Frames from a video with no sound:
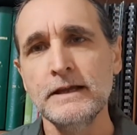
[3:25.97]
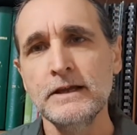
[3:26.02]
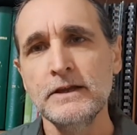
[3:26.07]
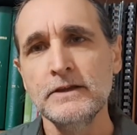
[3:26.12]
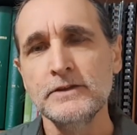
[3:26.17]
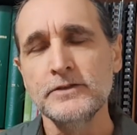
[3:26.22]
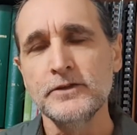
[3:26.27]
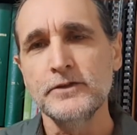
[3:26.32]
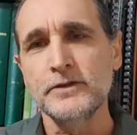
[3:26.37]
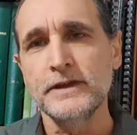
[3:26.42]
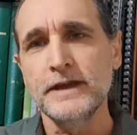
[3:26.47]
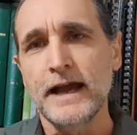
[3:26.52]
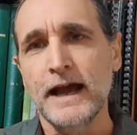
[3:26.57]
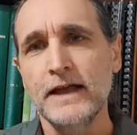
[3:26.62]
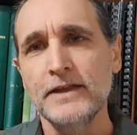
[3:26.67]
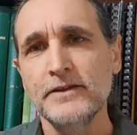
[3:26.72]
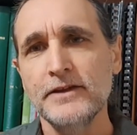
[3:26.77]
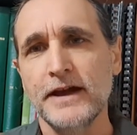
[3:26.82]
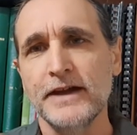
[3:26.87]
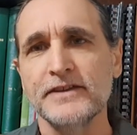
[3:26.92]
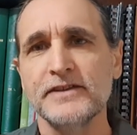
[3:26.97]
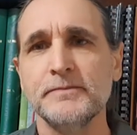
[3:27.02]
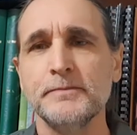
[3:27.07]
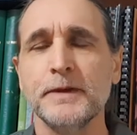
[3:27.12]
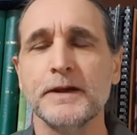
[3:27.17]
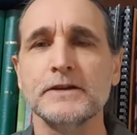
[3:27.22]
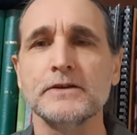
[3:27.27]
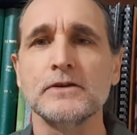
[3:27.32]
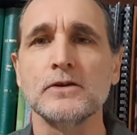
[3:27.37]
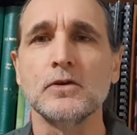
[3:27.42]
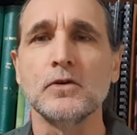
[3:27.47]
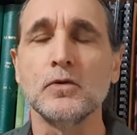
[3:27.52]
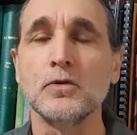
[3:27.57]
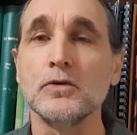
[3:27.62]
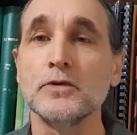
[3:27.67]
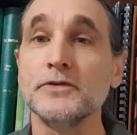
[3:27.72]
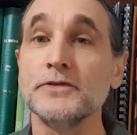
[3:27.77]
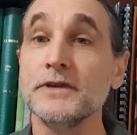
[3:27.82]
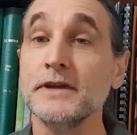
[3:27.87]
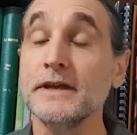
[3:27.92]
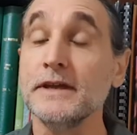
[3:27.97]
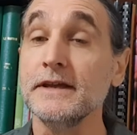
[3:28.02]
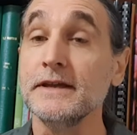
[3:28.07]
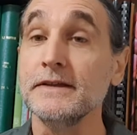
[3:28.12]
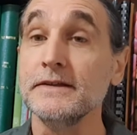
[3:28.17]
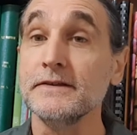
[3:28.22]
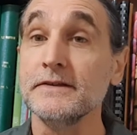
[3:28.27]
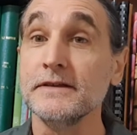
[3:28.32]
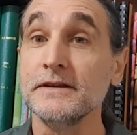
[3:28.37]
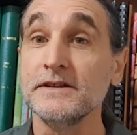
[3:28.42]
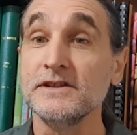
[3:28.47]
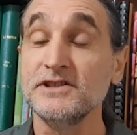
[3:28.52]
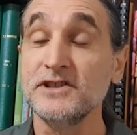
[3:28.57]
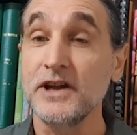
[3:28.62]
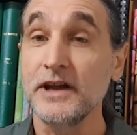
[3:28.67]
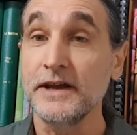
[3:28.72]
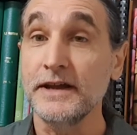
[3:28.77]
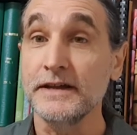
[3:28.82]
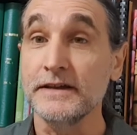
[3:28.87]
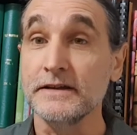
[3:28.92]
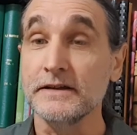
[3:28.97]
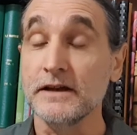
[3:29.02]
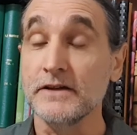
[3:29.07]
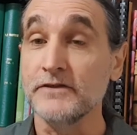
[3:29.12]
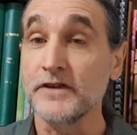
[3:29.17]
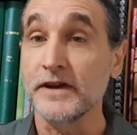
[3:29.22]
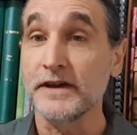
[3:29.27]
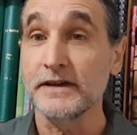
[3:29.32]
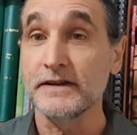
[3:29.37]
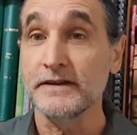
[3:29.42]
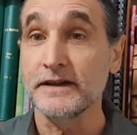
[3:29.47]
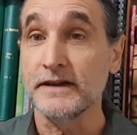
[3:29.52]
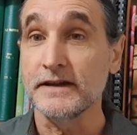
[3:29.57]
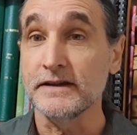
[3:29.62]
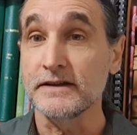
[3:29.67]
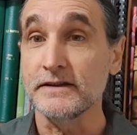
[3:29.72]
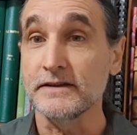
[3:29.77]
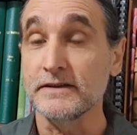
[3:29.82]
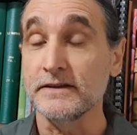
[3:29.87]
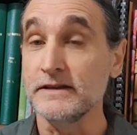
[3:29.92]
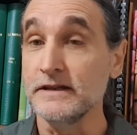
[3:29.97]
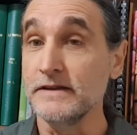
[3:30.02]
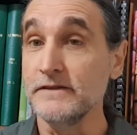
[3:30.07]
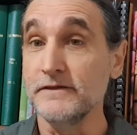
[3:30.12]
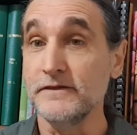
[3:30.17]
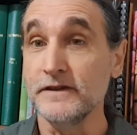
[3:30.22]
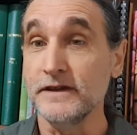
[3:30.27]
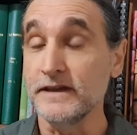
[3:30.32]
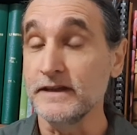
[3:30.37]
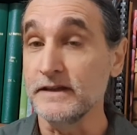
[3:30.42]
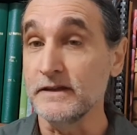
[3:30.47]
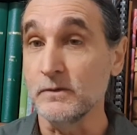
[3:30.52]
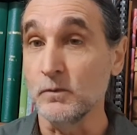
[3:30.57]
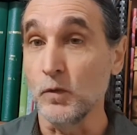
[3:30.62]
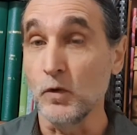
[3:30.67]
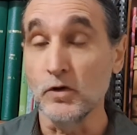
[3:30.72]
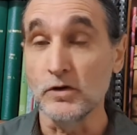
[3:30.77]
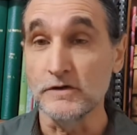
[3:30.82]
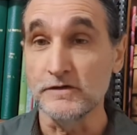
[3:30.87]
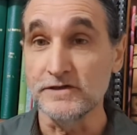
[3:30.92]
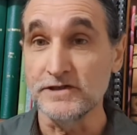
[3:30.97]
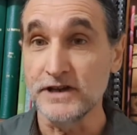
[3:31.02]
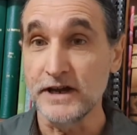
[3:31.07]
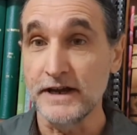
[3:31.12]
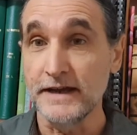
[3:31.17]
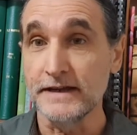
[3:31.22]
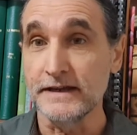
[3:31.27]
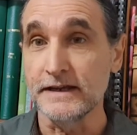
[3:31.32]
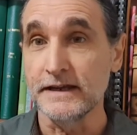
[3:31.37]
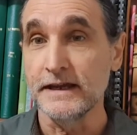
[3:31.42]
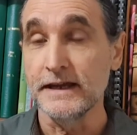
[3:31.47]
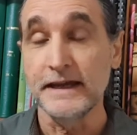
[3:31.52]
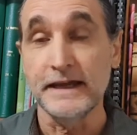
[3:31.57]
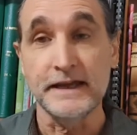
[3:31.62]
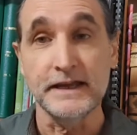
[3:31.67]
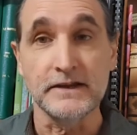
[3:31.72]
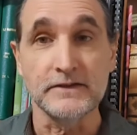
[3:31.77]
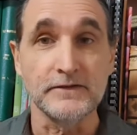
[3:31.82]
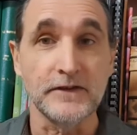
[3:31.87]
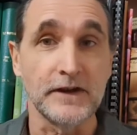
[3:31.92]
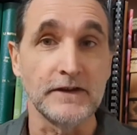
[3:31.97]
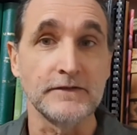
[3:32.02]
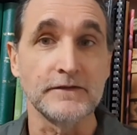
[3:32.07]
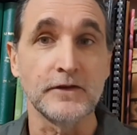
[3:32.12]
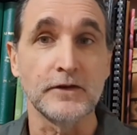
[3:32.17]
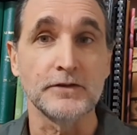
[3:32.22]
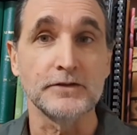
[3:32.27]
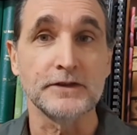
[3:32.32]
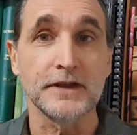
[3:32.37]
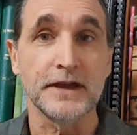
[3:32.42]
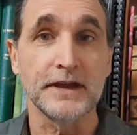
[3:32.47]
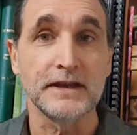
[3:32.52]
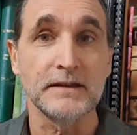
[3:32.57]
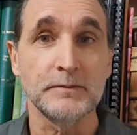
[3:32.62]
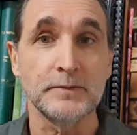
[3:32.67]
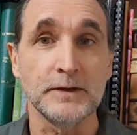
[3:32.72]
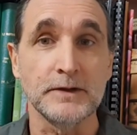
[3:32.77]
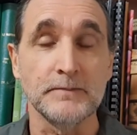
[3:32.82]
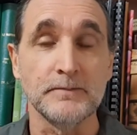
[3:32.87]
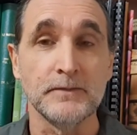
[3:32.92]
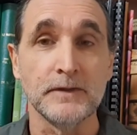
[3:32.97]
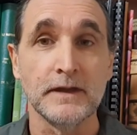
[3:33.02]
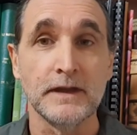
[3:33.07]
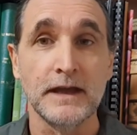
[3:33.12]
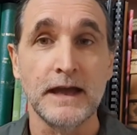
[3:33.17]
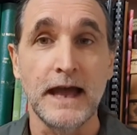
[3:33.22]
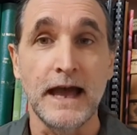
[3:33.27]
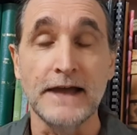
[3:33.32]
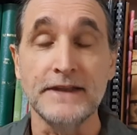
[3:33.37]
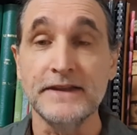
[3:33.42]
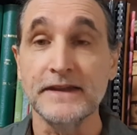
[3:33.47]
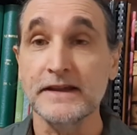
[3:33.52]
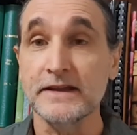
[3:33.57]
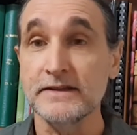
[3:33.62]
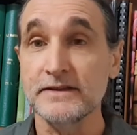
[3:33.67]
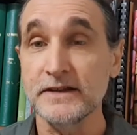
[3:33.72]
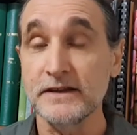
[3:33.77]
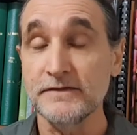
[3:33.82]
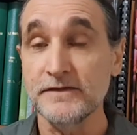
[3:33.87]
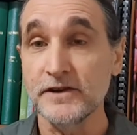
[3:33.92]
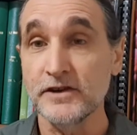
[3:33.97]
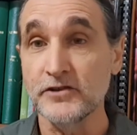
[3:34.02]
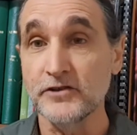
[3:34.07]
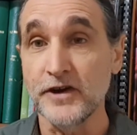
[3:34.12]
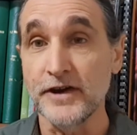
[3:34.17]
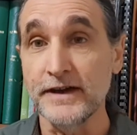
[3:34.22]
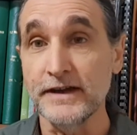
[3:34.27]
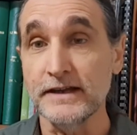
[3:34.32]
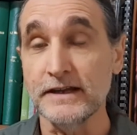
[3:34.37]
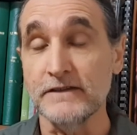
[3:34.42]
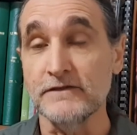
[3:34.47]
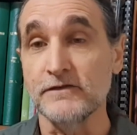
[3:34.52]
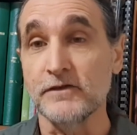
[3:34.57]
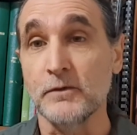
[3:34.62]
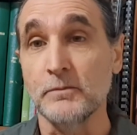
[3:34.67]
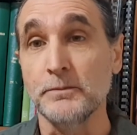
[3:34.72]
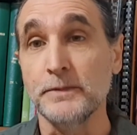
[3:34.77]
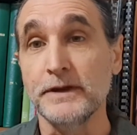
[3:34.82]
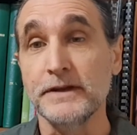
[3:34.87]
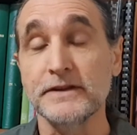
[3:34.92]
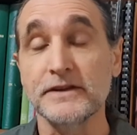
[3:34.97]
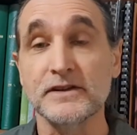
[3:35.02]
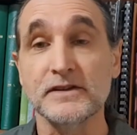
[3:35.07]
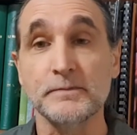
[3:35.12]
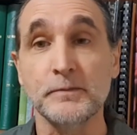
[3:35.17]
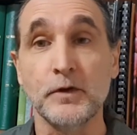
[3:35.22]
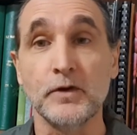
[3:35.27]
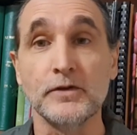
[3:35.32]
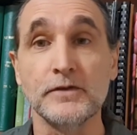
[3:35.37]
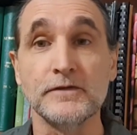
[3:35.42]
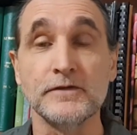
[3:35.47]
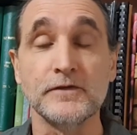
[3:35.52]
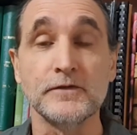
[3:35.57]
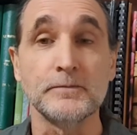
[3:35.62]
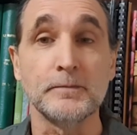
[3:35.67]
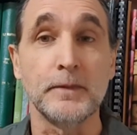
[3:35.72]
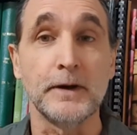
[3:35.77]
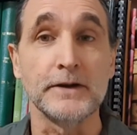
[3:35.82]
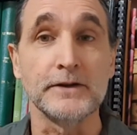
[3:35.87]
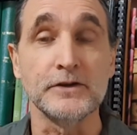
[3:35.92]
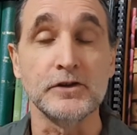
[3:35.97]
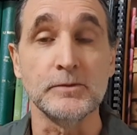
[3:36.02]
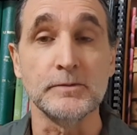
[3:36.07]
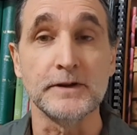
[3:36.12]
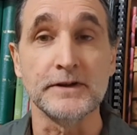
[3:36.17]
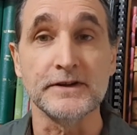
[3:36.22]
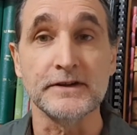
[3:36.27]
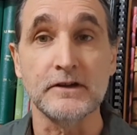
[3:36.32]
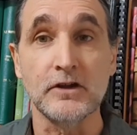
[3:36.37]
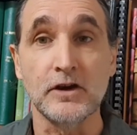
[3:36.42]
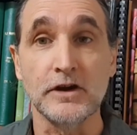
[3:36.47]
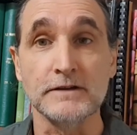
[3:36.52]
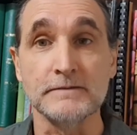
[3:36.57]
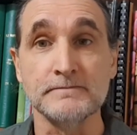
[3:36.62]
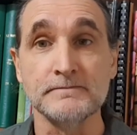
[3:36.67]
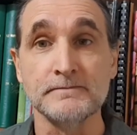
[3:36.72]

So the other aspect, of course, is shade. Orangutans live in the world of shade in the rainforest canopy, and they can suffer greatly from being exposed by too much light.